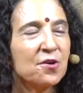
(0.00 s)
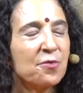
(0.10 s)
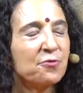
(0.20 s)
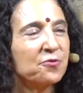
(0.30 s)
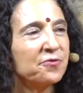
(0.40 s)

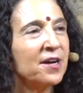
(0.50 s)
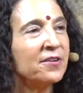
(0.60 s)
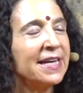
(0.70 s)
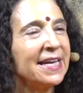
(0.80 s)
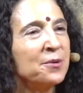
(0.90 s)
through
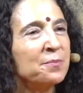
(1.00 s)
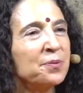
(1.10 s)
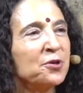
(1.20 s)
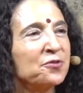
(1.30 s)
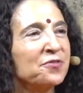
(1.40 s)
very
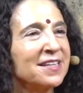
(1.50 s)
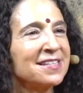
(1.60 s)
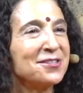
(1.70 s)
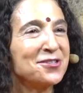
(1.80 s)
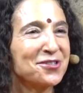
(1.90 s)
imperfect
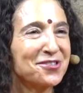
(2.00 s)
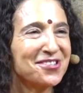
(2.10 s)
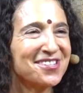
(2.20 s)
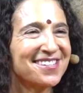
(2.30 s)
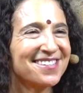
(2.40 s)

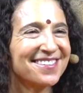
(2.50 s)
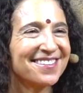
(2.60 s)
teachers.